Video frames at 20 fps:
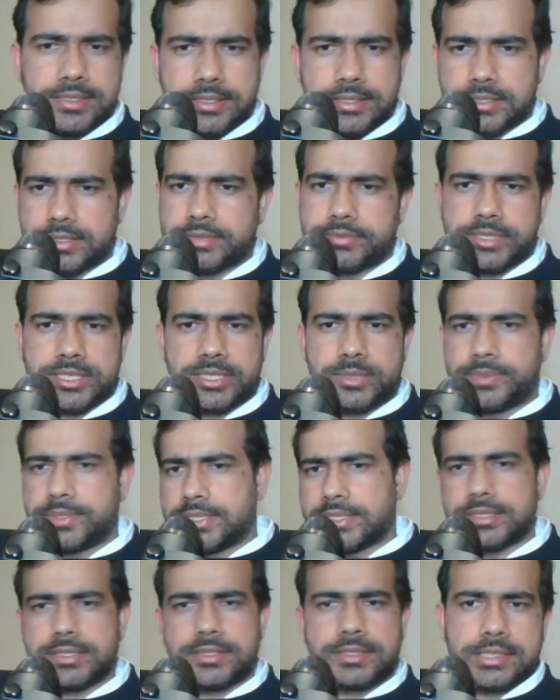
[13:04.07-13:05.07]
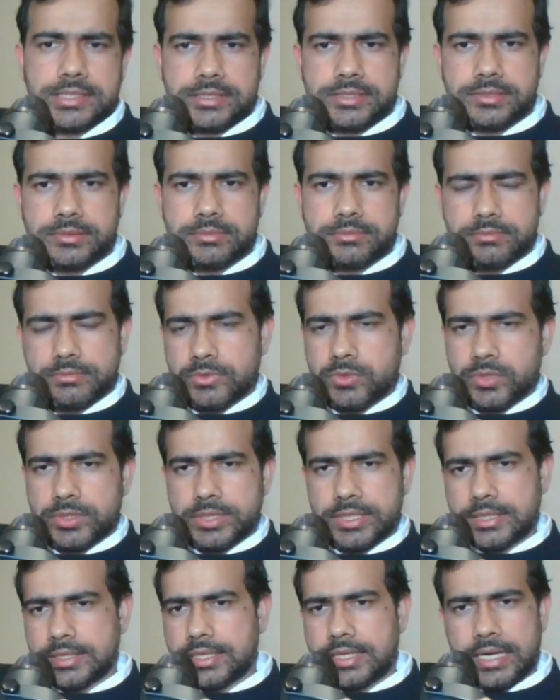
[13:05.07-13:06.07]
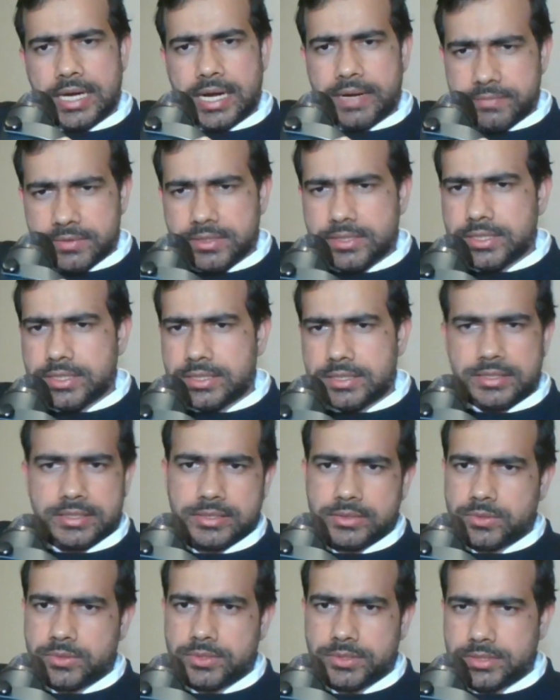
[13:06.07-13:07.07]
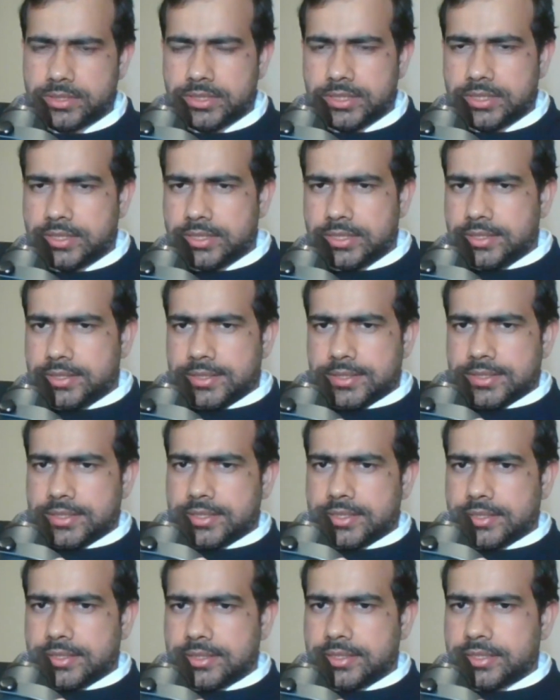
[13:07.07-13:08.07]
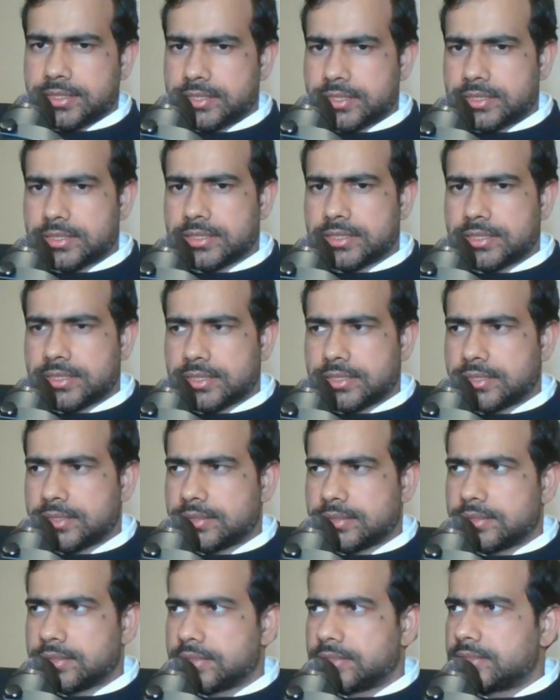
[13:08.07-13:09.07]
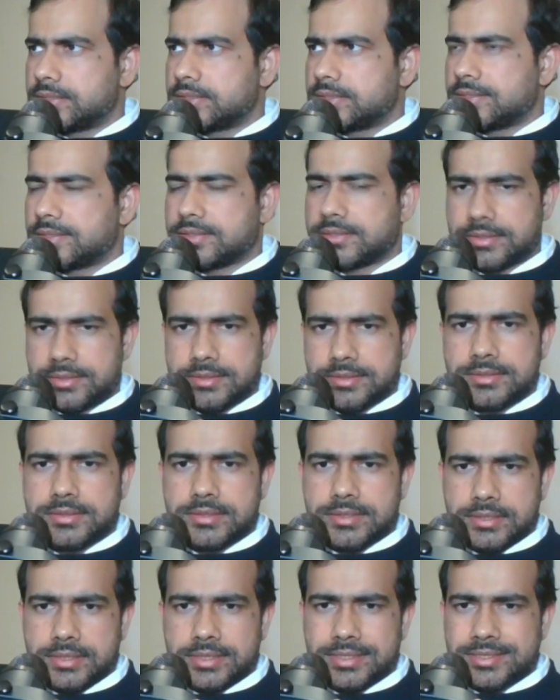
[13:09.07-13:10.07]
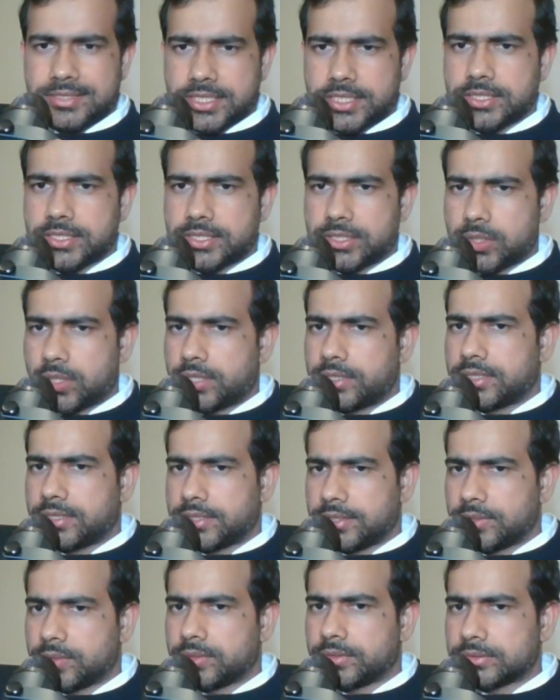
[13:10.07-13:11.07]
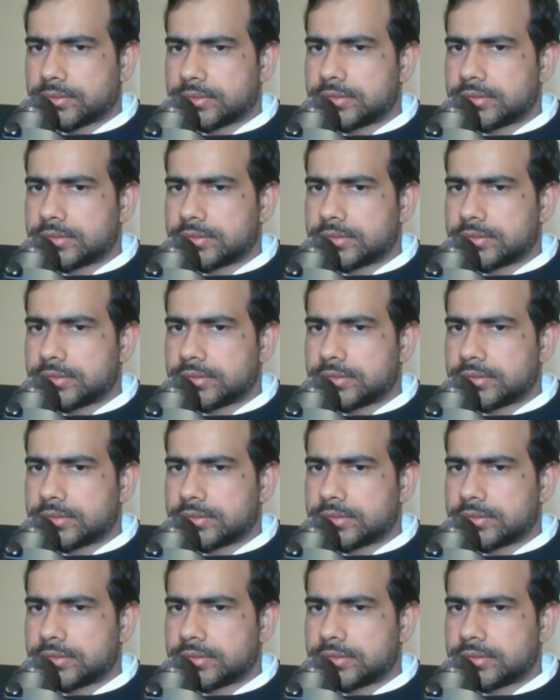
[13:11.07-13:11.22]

years of experience range. More than that, after that, you know, uh, things uh, things change a lot, you know.